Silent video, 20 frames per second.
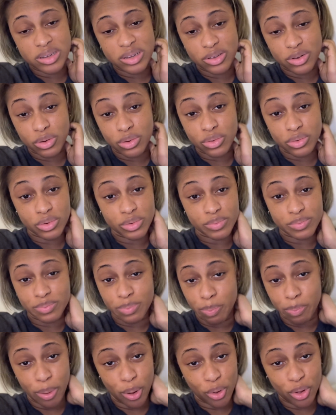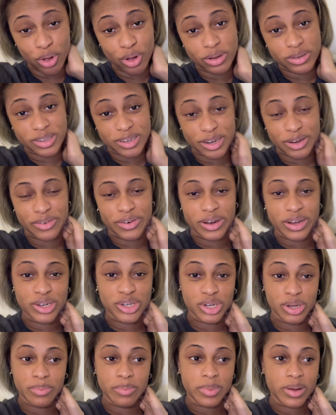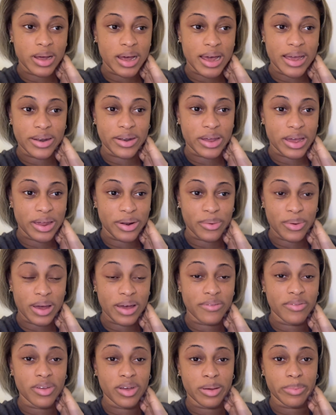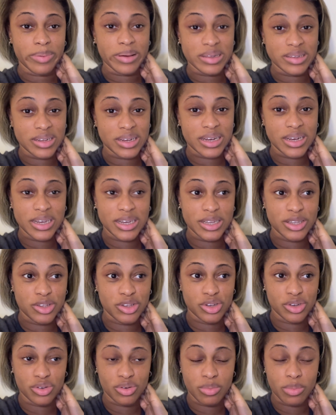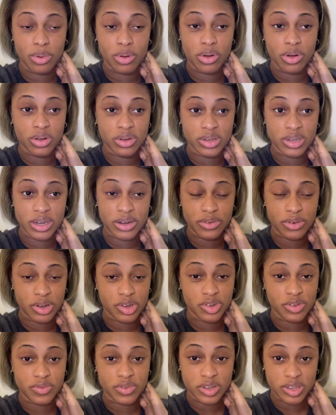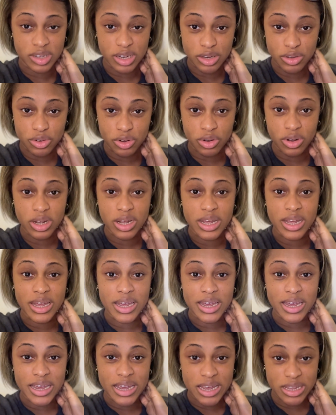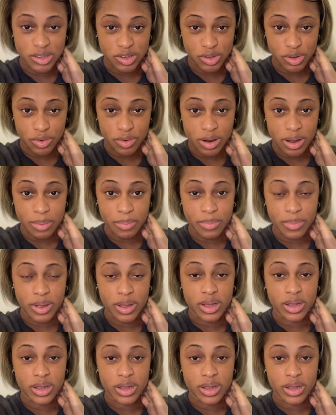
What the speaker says: It's called bulk content creation, but I don't have the capacity to do bulk content creation for TikTok, Instagram,